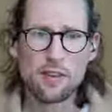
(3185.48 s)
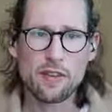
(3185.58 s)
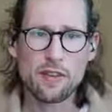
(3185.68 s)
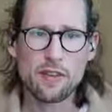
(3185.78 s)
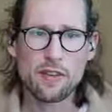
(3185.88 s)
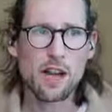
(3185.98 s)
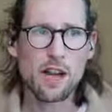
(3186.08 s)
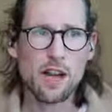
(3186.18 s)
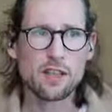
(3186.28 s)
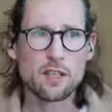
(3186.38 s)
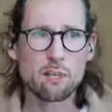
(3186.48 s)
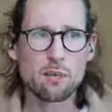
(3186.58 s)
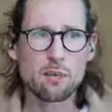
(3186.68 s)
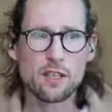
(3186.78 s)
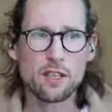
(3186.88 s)
But I think at
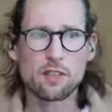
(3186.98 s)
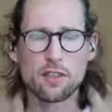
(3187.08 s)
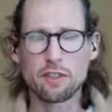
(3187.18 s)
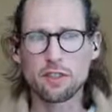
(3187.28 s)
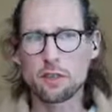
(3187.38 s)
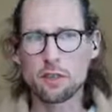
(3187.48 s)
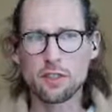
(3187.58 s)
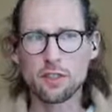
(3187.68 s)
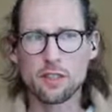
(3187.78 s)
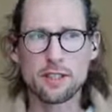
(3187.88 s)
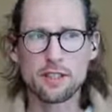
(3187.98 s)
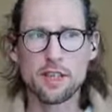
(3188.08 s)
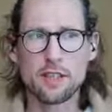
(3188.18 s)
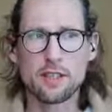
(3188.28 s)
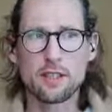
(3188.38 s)
the enterprise level, the thing to
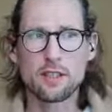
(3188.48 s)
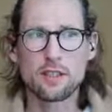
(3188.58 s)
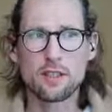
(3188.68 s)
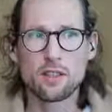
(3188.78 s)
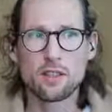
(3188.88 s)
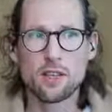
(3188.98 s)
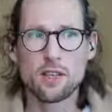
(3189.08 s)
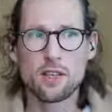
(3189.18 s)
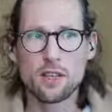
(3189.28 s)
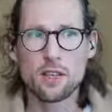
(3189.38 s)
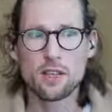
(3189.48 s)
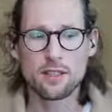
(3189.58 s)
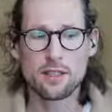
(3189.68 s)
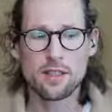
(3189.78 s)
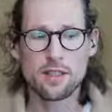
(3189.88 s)
understand is that
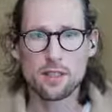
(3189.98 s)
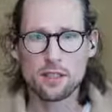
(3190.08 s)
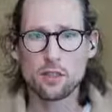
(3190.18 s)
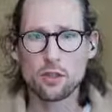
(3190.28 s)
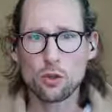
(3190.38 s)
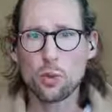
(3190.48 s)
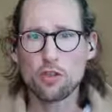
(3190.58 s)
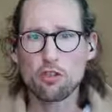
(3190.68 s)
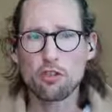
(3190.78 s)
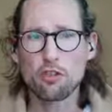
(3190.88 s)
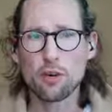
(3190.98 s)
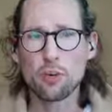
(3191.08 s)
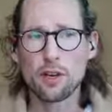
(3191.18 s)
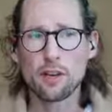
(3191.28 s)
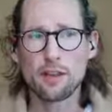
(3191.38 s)
it doesn't always
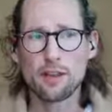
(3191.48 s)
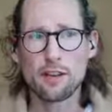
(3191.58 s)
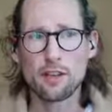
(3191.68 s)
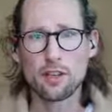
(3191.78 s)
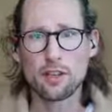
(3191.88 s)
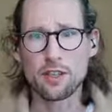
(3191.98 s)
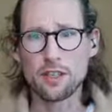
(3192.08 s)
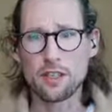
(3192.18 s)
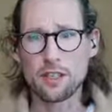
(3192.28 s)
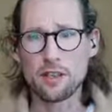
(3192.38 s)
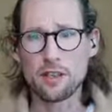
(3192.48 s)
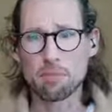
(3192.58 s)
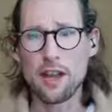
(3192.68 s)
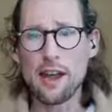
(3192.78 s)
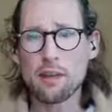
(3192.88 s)
show, and it's never
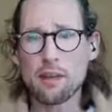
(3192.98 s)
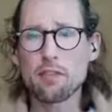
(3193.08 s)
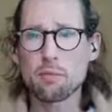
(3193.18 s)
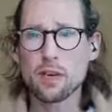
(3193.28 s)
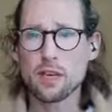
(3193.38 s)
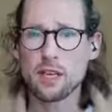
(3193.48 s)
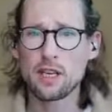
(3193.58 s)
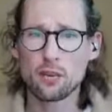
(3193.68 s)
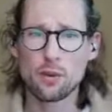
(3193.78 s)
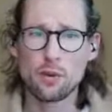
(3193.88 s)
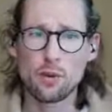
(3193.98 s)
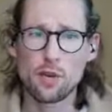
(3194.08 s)
easy, and everybody's